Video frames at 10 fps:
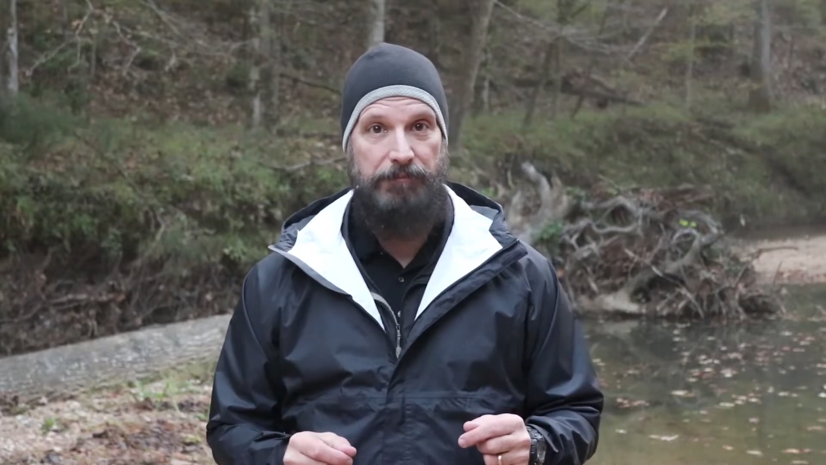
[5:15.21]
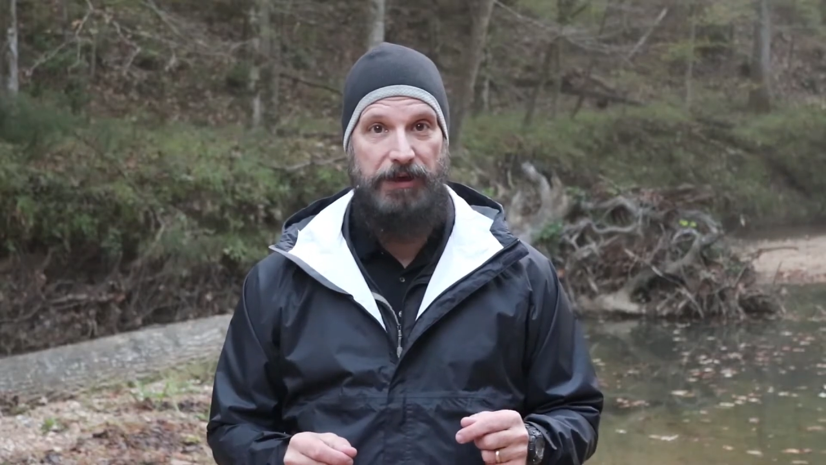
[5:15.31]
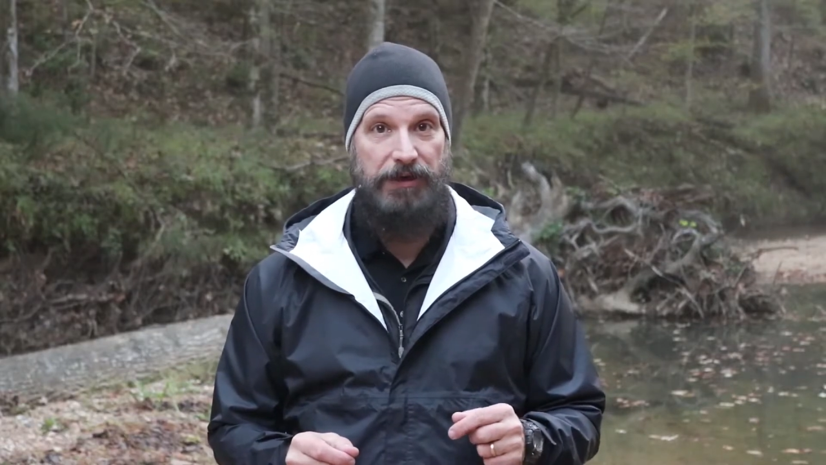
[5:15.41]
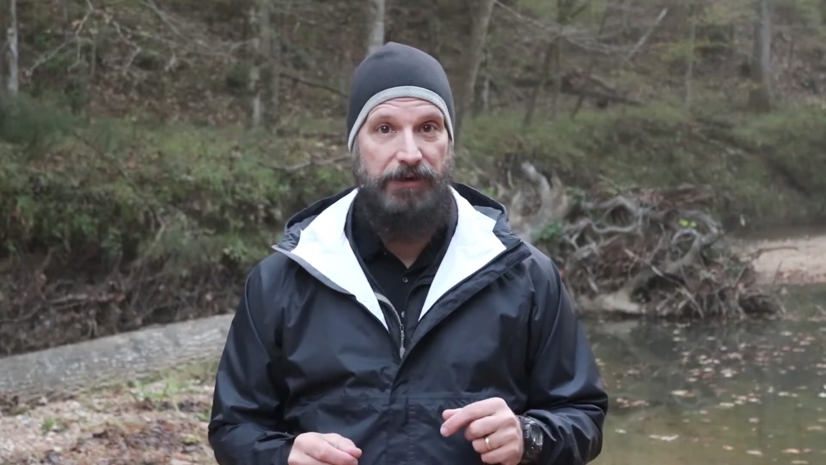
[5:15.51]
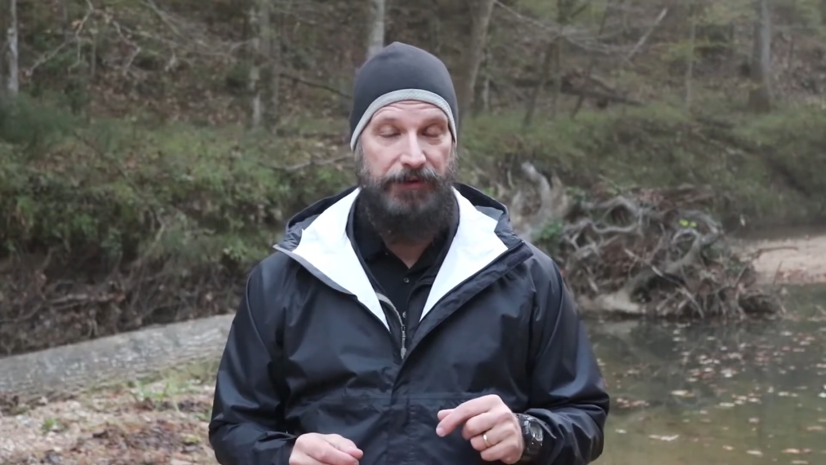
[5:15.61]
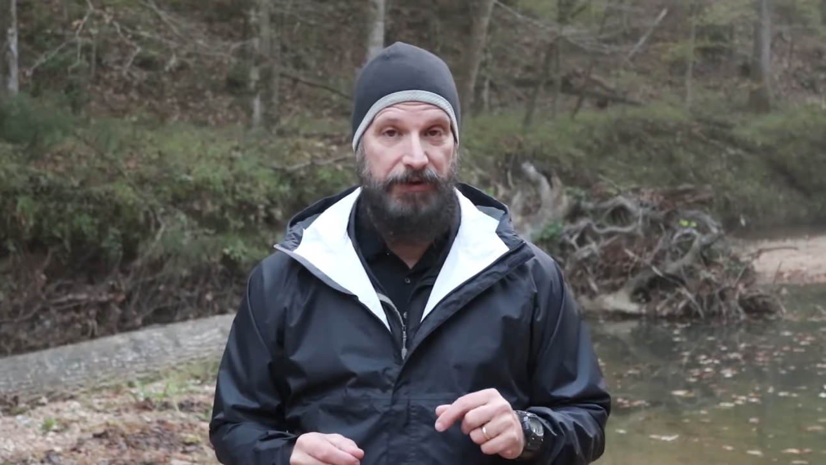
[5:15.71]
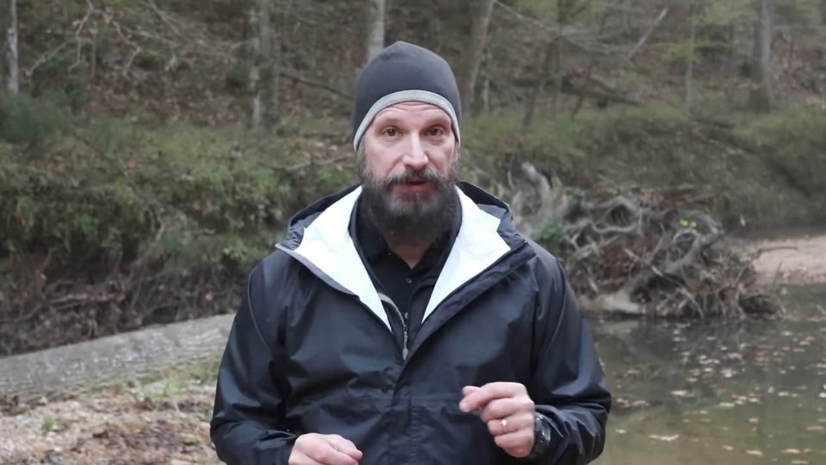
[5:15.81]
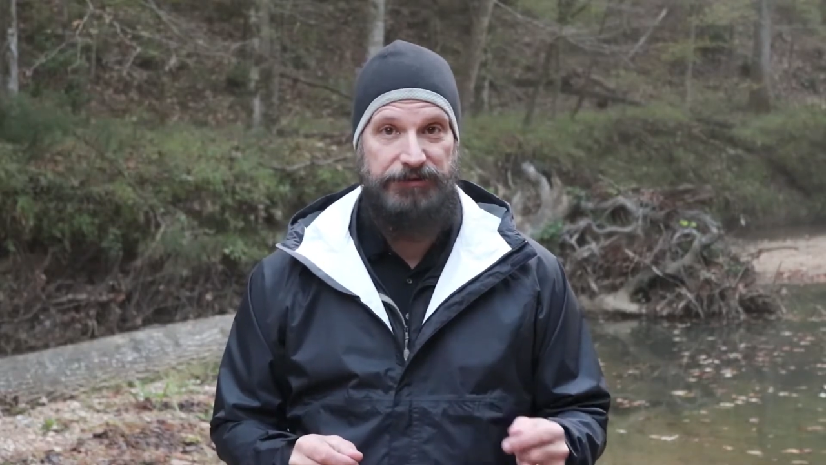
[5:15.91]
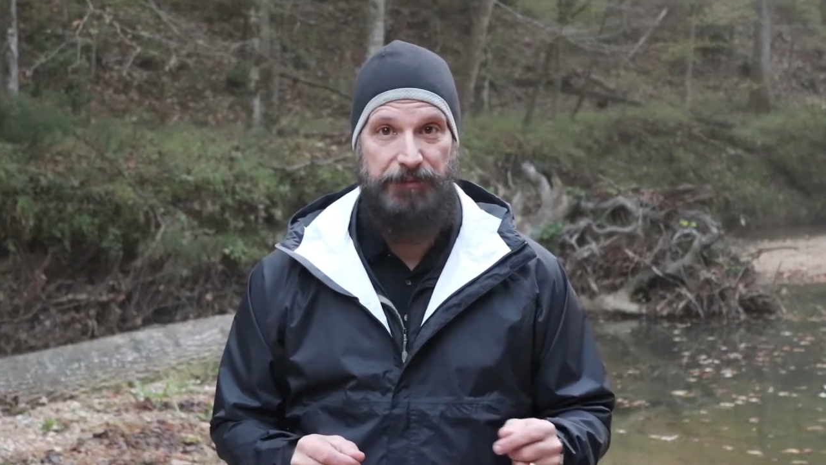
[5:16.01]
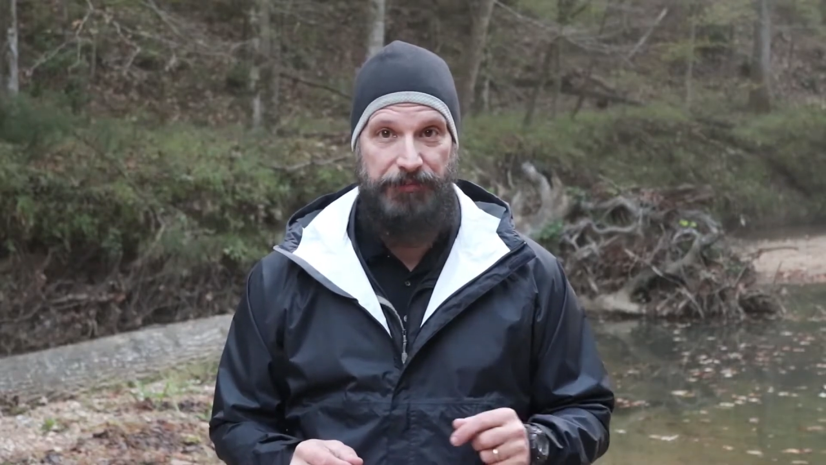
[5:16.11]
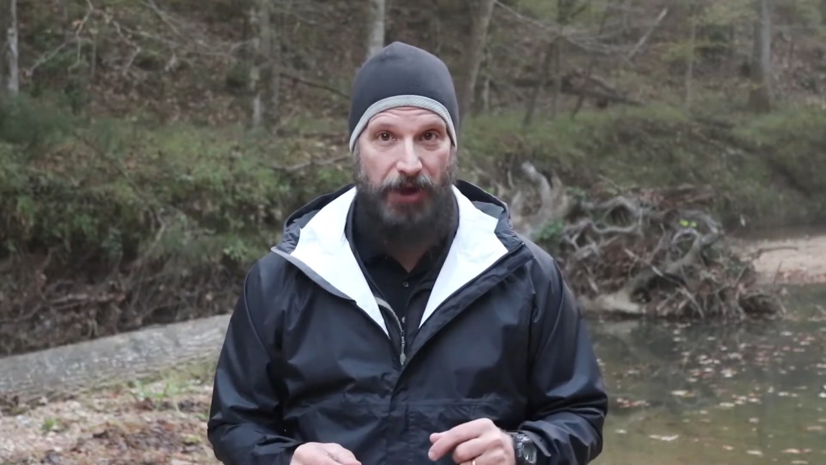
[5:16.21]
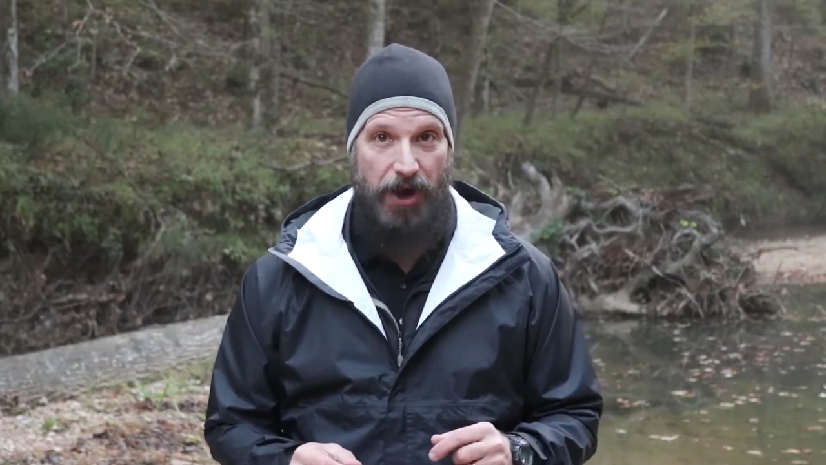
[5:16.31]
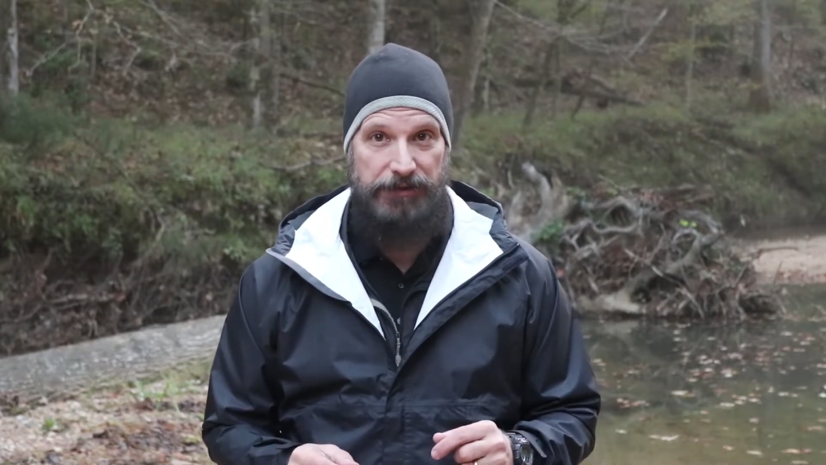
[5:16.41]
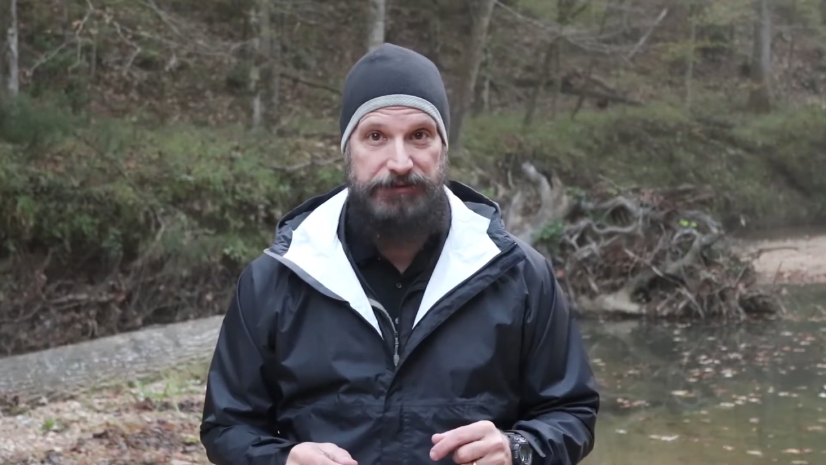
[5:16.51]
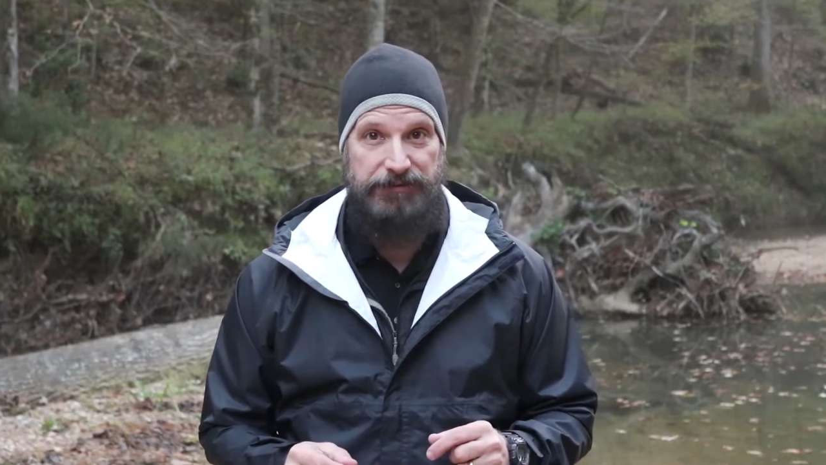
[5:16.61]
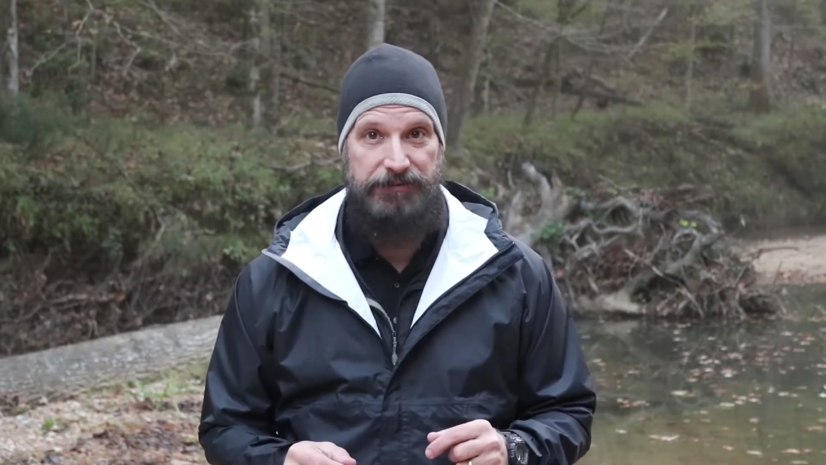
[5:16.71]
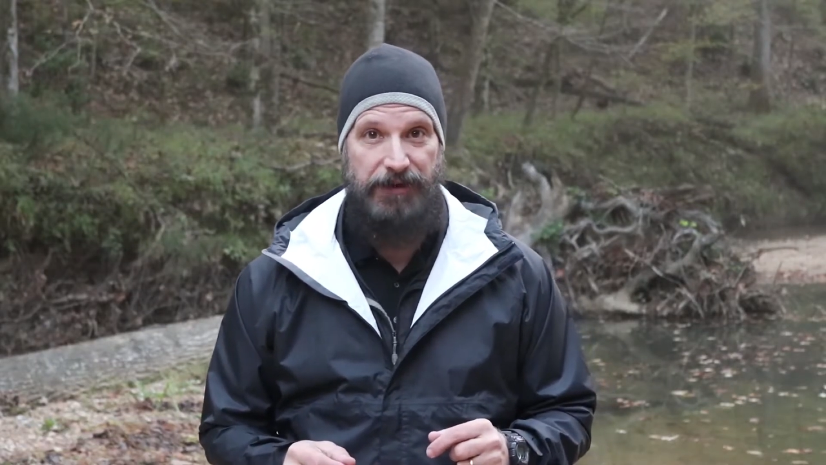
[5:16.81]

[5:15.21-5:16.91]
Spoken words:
many of the custom thoughts